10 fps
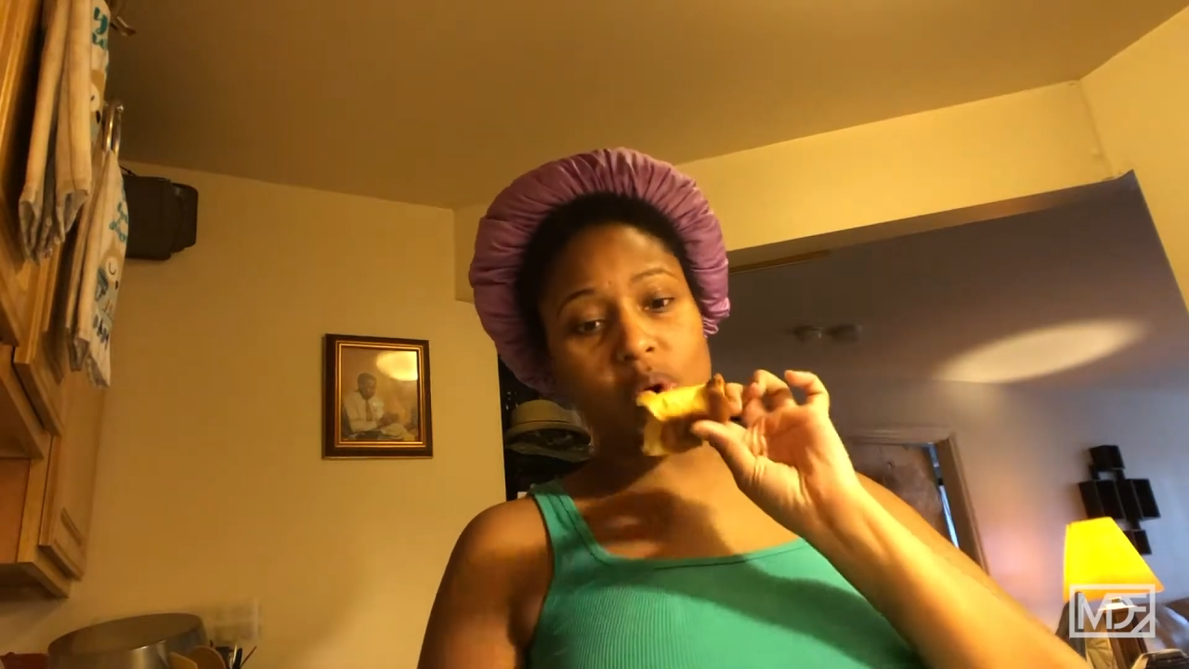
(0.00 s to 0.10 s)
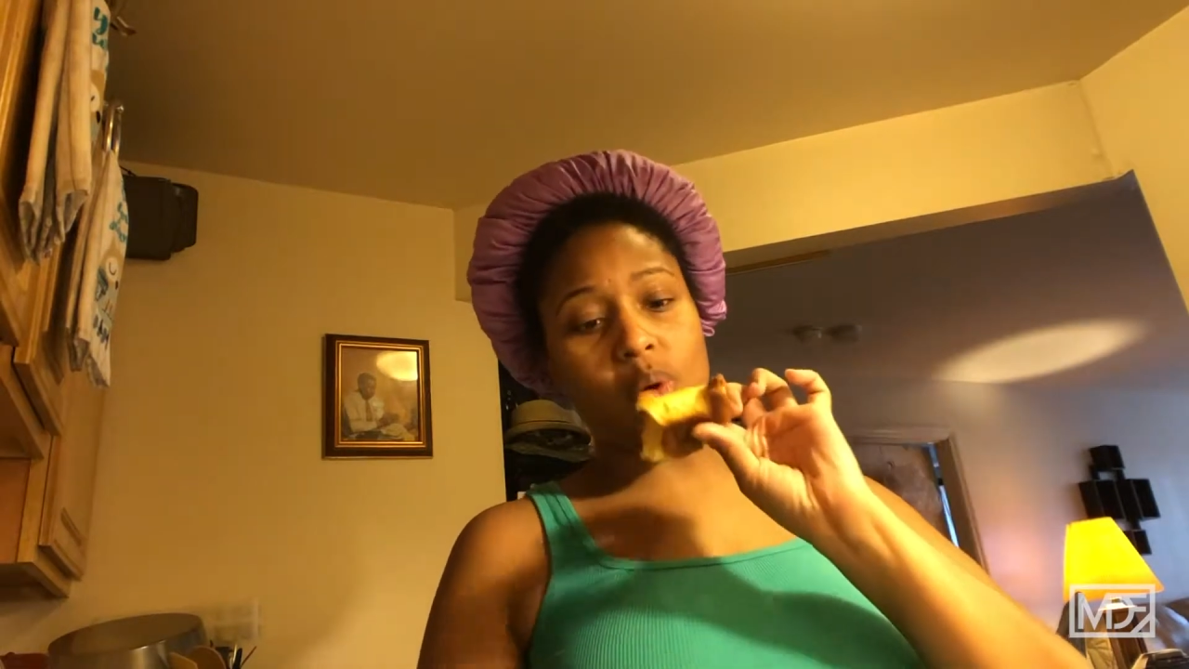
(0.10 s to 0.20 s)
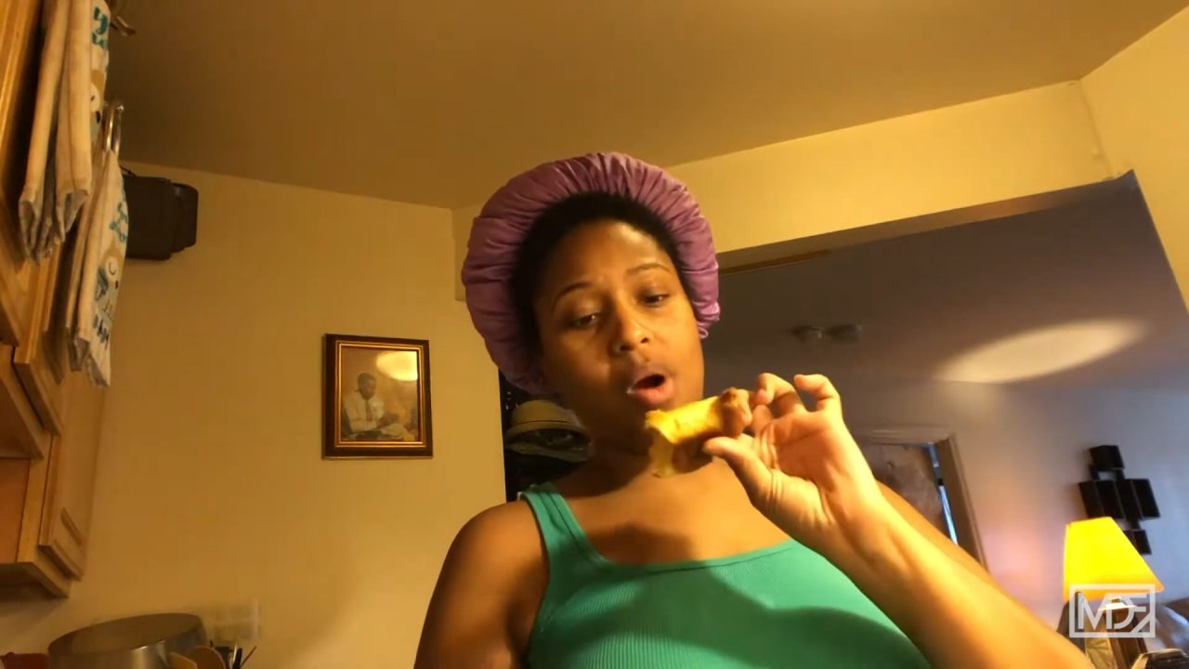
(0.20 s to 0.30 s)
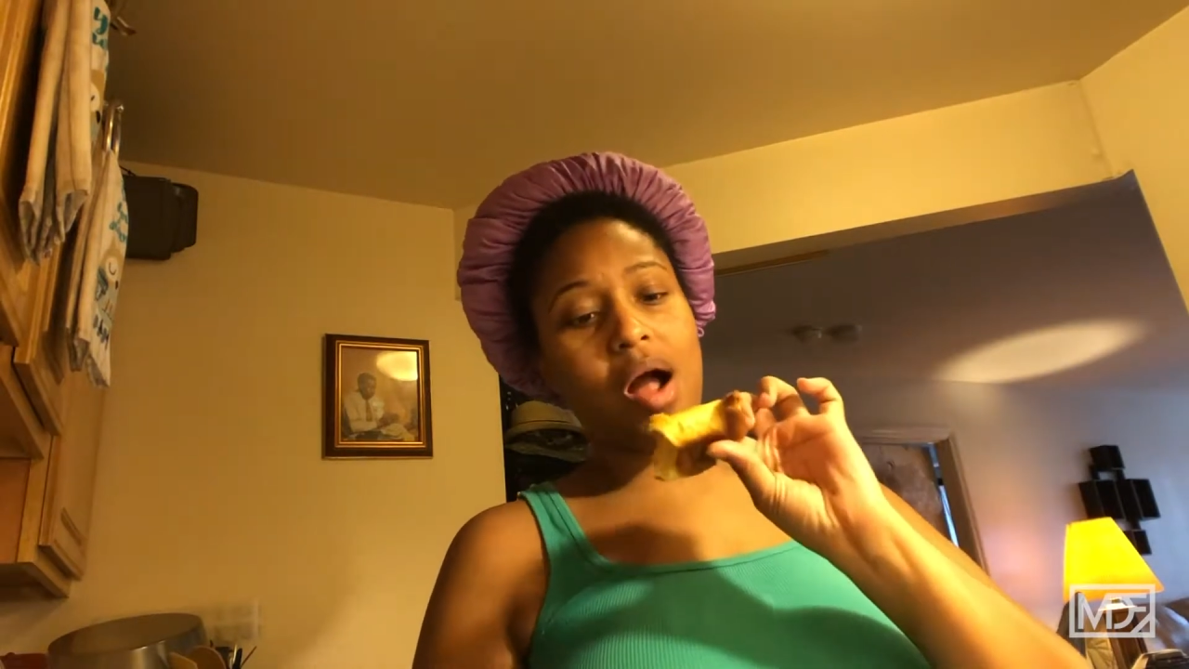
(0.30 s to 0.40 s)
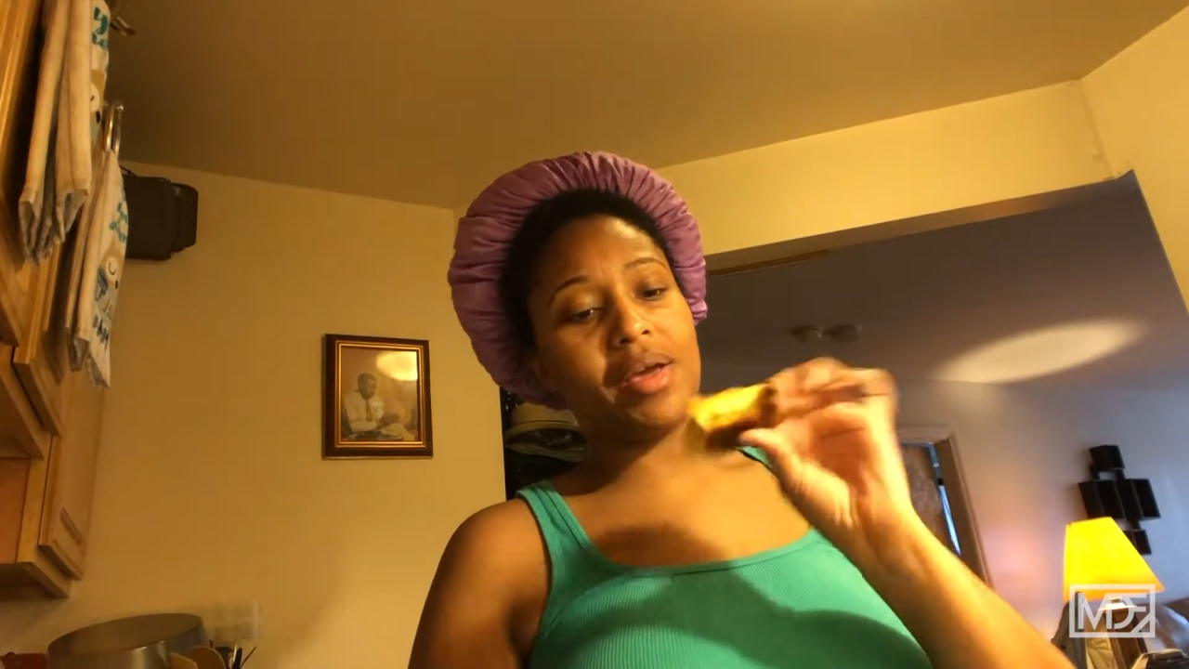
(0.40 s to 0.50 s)

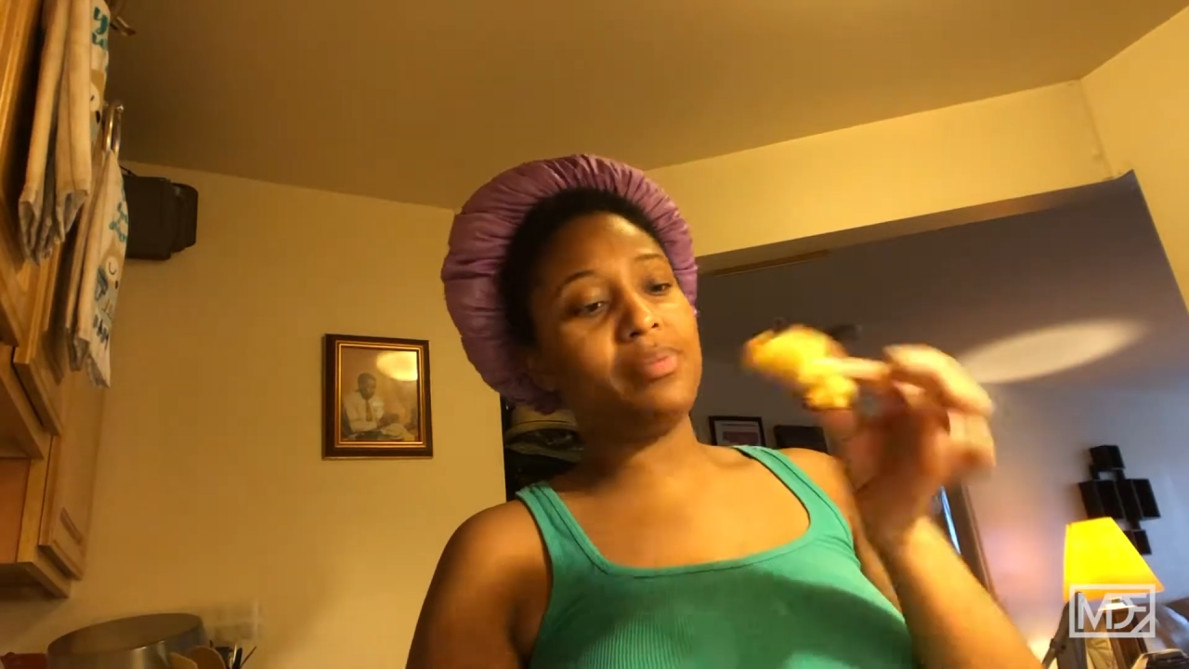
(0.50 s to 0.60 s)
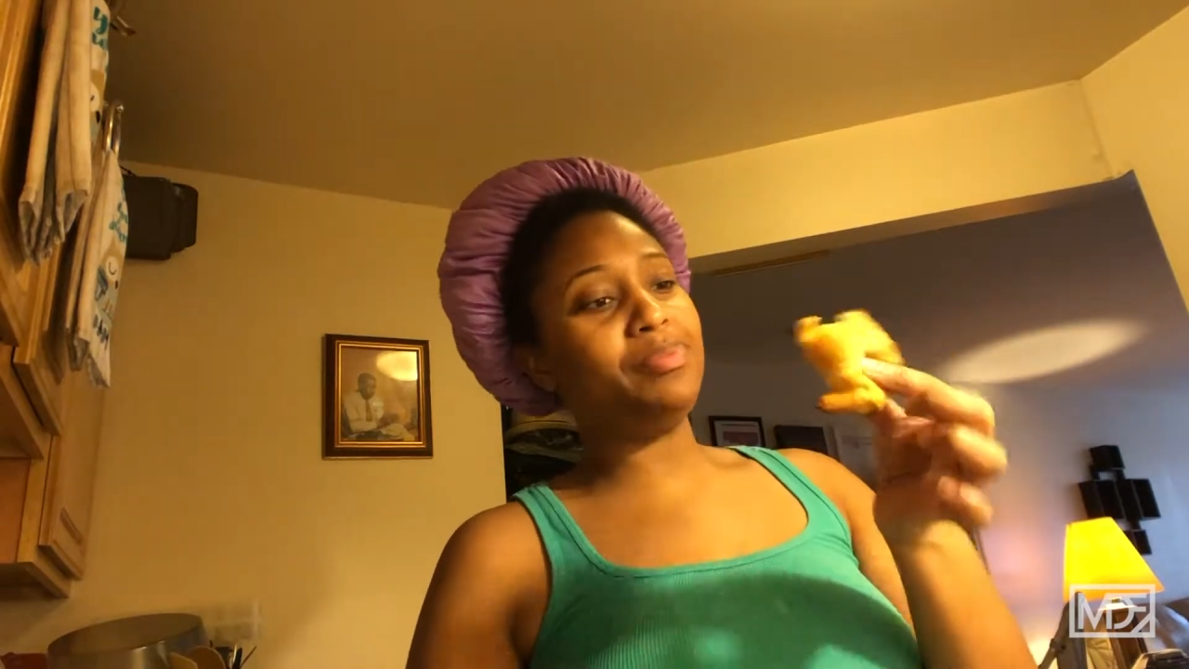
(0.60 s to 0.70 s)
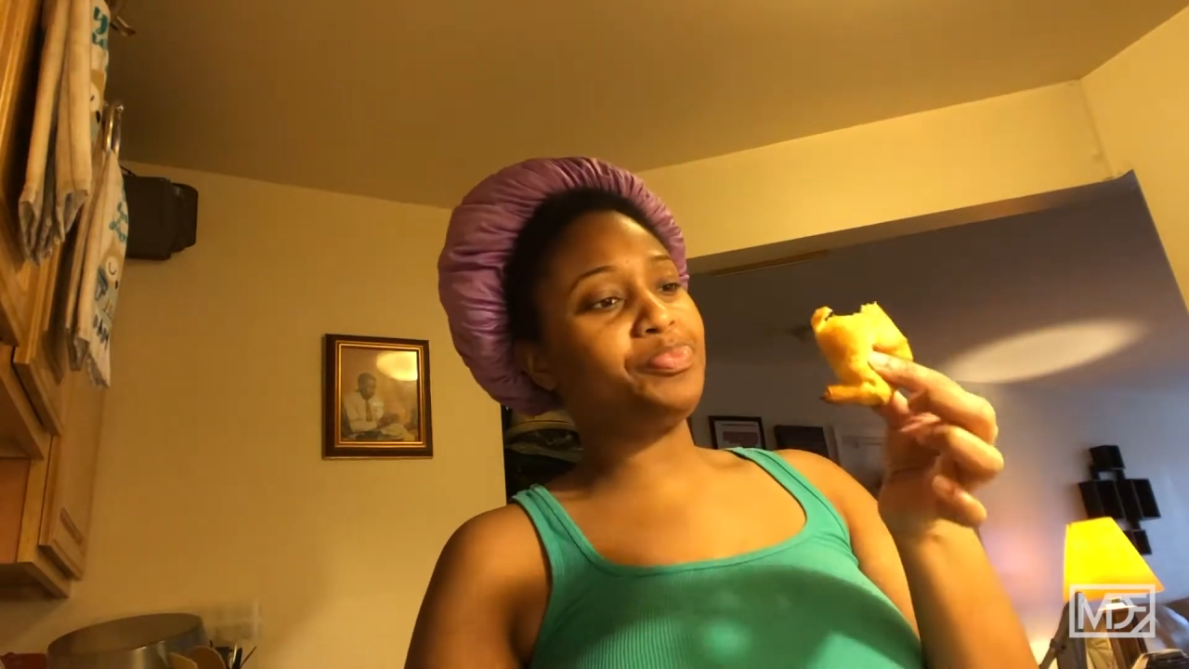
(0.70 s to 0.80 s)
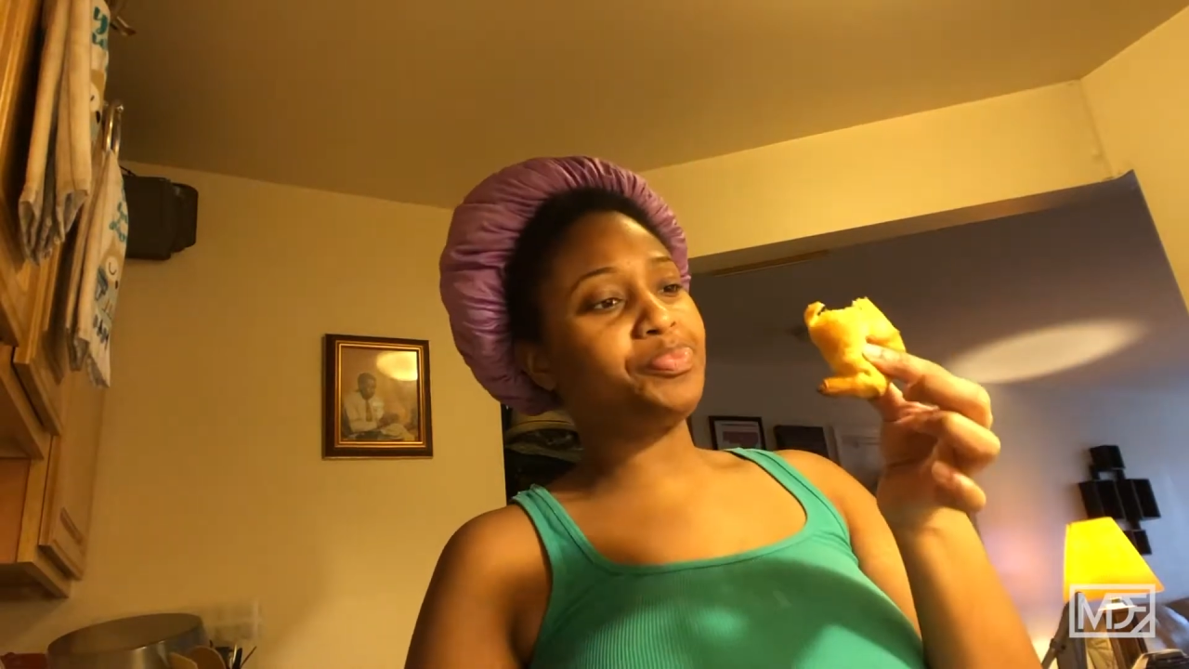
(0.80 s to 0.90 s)
Hawaiian